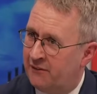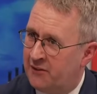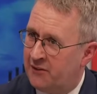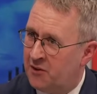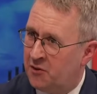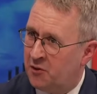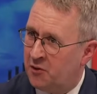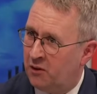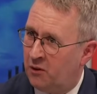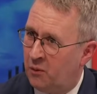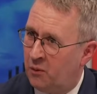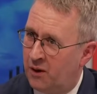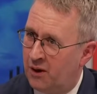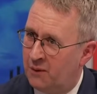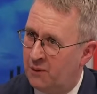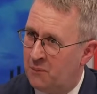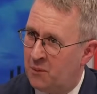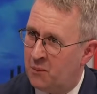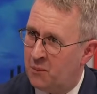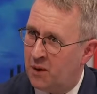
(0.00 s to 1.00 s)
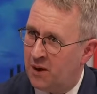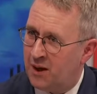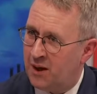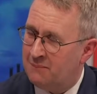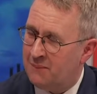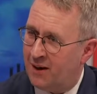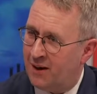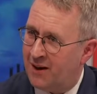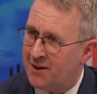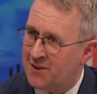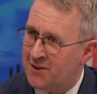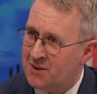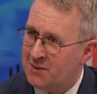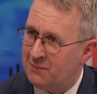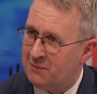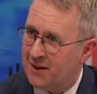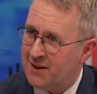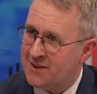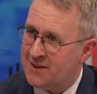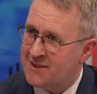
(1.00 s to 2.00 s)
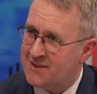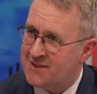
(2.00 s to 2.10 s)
Have you thought one in mind who might?